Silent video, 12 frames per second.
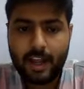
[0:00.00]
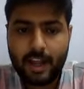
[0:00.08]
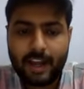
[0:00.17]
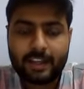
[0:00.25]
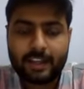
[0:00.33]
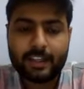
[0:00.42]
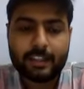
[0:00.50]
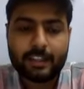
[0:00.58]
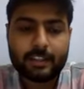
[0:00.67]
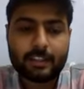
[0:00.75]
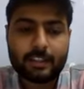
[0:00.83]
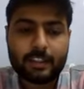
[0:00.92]
and the
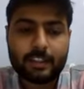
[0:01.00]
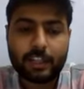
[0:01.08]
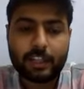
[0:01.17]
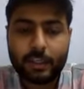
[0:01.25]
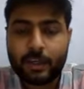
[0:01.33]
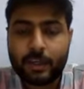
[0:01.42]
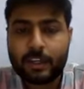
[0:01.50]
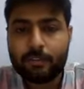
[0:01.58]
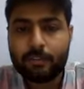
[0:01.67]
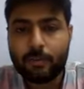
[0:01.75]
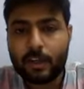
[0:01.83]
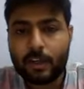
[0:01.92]
unit
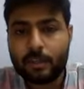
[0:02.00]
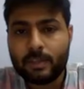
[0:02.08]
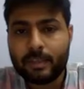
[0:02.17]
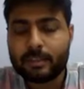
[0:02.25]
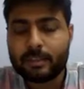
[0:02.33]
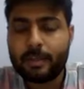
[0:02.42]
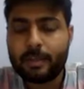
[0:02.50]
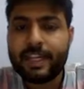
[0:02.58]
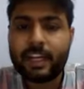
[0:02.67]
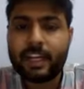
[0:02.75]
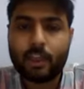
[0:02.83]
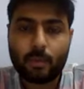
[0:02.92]
of volume is
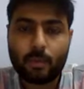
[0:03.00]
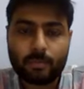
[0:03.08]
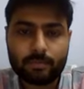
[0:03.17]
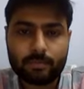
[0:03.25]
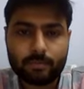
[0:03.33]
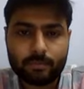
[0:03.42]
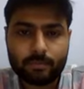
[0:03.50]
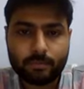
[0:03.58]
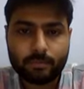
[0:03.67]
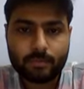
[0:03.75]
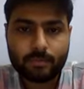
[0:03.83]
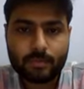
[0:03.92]
meter cube.
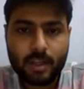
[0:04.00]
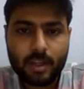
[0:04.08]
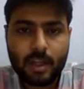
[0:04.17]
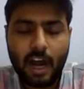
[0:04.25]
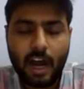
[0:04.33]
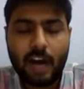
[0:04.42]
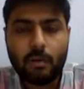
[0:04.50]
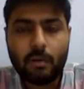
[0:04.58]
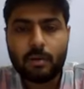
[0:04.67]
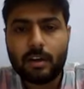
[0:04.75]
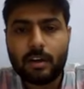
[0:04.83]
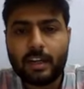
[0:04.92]
How?
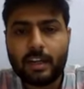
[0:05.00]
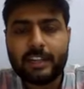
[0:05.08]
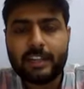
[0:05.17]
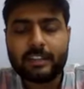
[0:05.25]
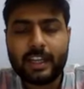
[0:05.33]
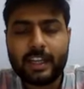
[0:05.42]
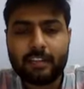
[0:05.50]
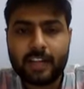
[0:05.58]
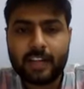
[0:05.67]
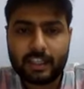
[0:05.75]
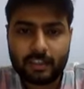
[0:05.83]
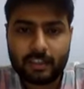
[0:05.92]
Let's take
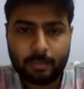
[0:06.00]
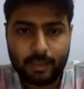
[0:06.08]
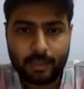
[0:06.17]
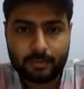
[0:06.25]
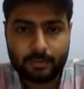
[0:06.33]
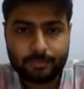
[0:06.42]
one example.